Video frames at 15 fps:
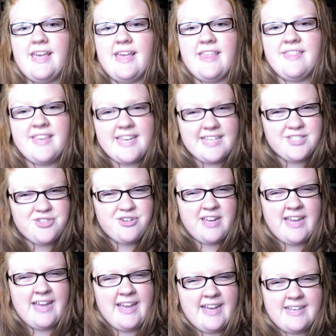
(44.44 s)
And then
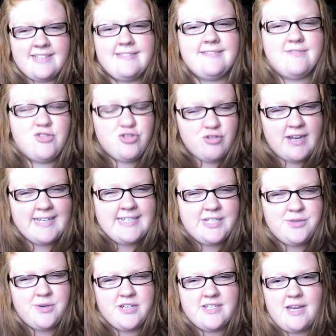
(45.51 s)
yesterday I tried to
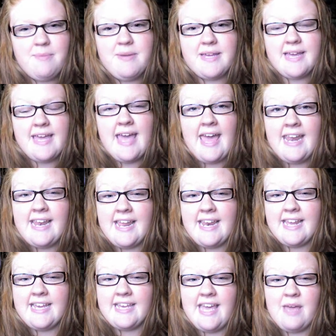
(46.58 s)
do our topic again and
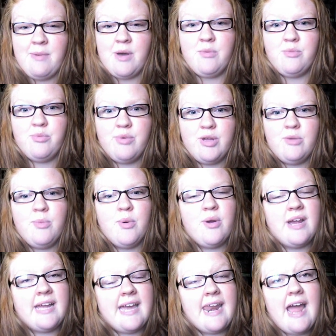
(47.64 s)
it came out real
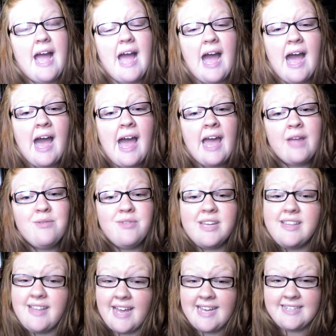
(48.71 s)
boring, and I
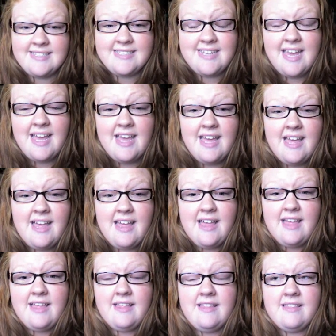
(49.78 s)
realized
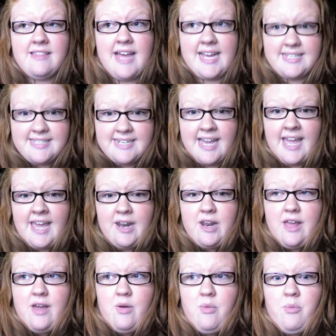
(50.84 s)
last night
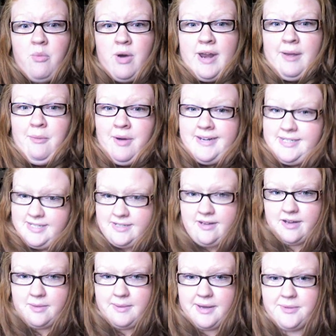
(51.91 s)
what I wanted to
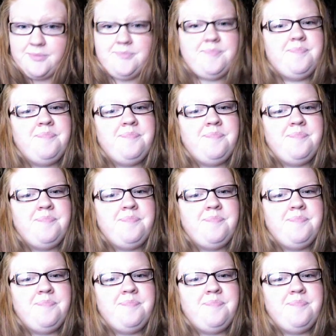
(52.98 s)
talk about.